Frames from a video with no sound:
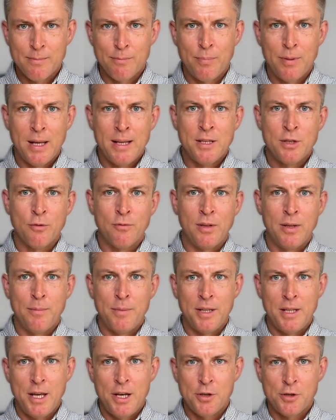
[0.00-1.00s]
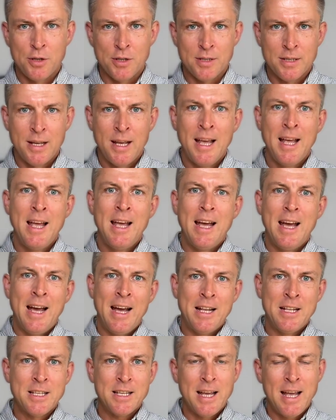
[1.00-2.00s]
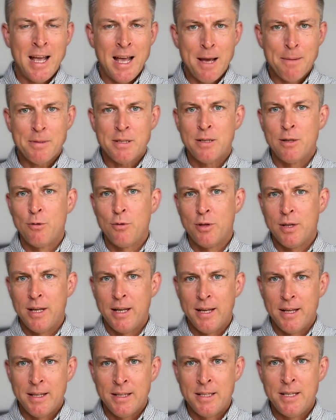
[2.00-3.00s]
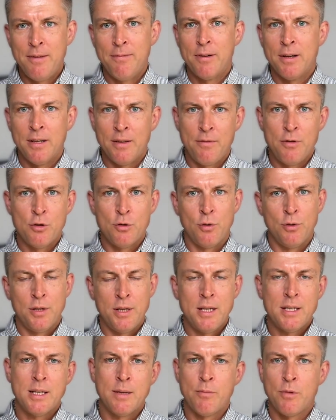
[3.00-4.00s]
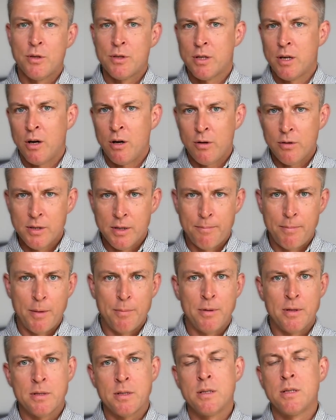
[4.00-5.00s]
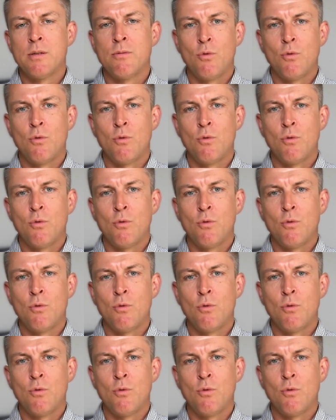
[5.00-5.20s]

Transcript: plenty of limitations, and absolutely different visual needs among all the peoples in the